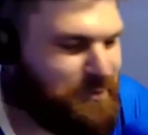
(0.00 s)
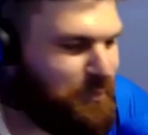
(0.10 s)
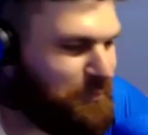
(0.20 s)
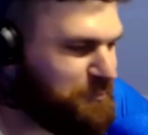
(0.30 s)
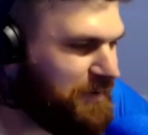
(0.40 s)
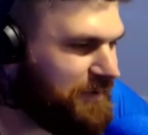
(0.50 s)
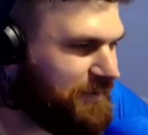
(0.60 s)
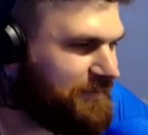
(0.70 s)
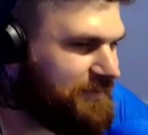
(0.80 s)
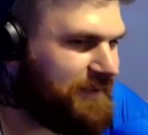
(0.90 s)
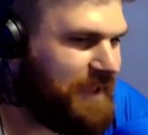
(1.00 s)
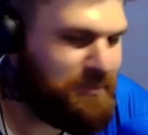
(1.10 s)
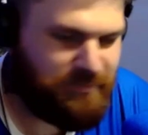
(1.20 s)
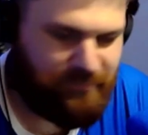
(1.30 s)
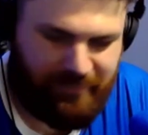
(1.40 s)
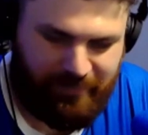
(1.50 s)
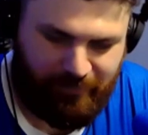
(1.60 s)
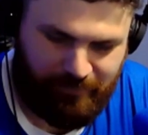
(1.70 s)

times, mate. And how do you feel?